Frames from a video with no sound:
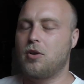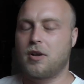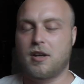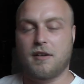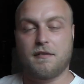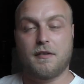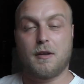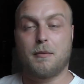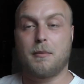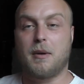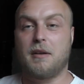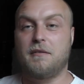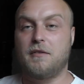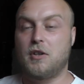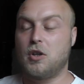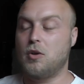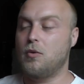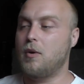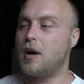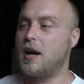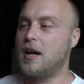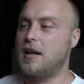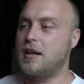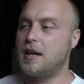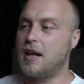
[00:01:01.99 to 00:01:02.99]
Give them a
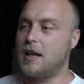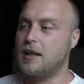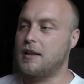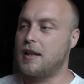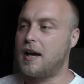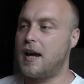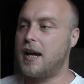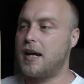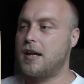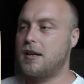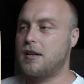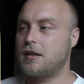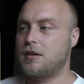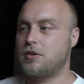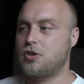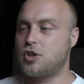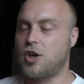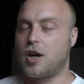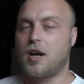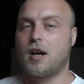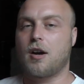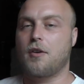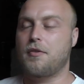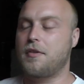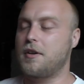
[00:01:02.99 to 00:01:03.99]
view and a like.
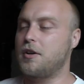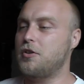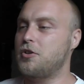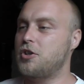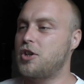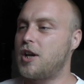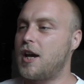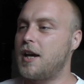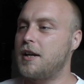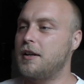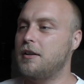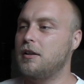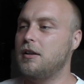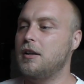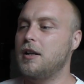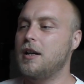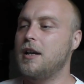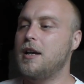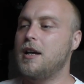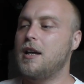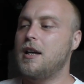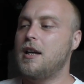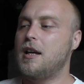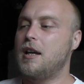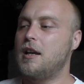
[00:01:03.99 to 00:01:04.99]
Check out their channel
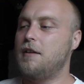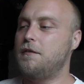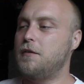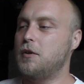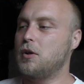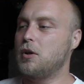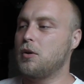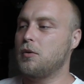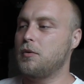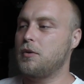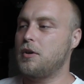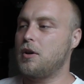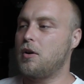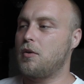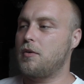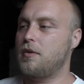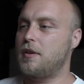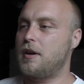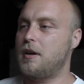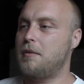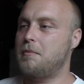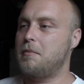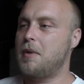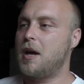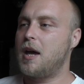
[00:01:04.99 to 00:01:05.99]
if you don't know
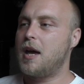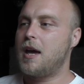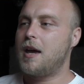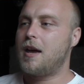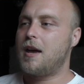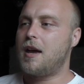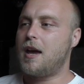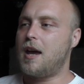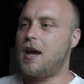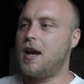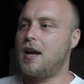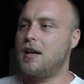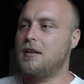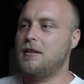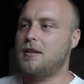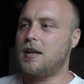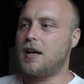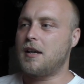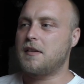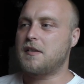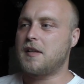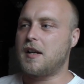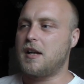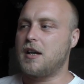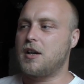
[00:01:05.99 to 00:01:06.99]
them. And
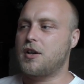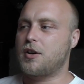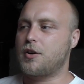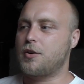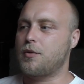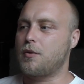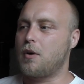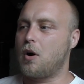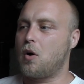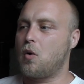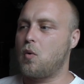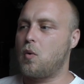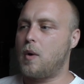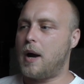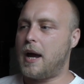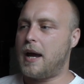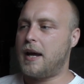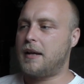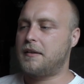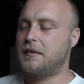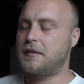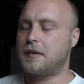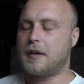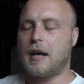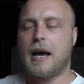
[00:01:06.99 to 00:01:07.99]
as a
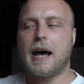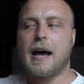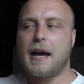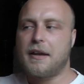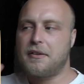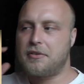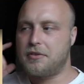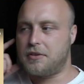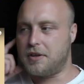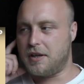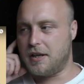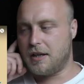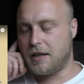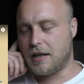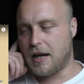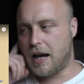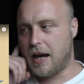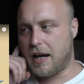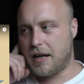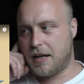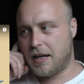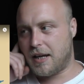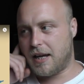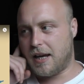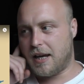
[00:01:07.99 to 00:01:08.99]
Croat, I think
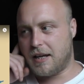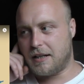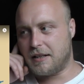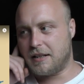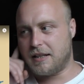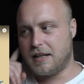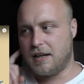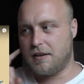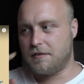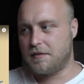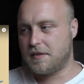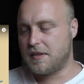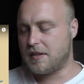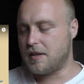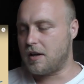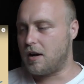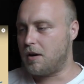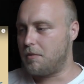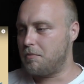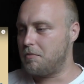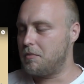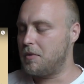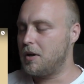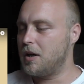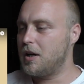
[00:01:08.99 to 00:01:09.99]
I can give
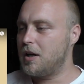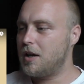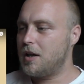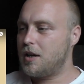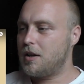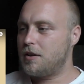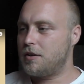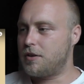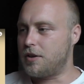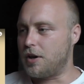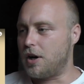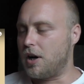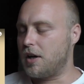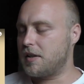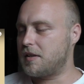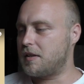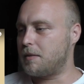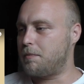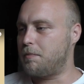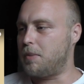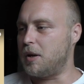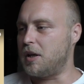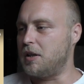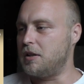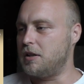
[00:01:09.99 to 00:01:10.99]
some thoughts,
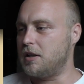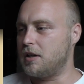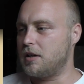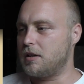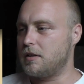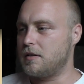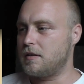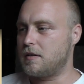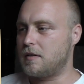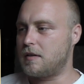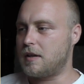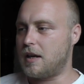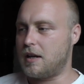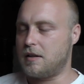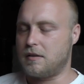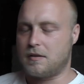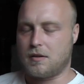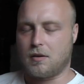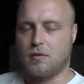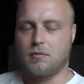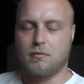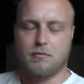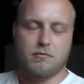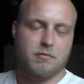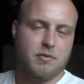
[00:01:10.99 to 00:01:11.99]
opinions, and
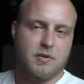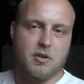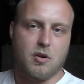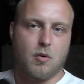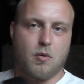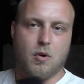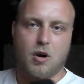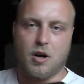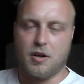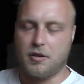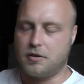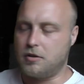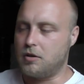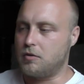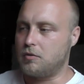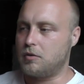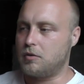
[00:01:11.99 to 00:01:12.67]
so on.